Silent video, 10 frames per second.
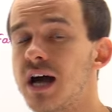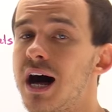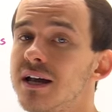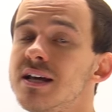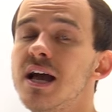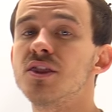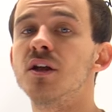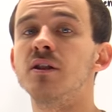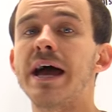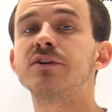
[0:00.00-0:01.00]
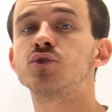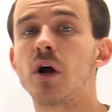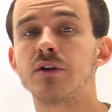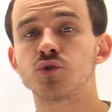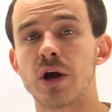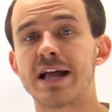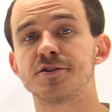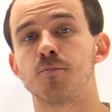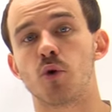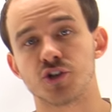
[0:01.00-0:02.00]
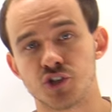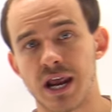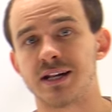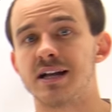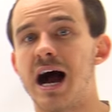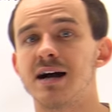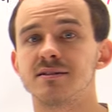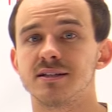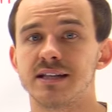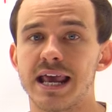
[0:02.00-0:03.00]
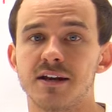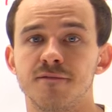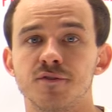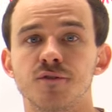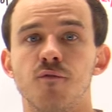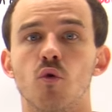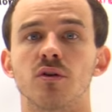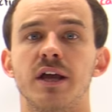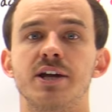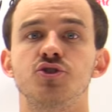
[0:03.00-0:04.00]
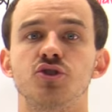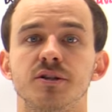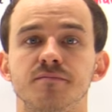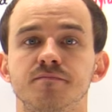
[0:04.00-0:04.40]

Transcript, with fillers: on the electron transport chain and oxidative phosphorylation.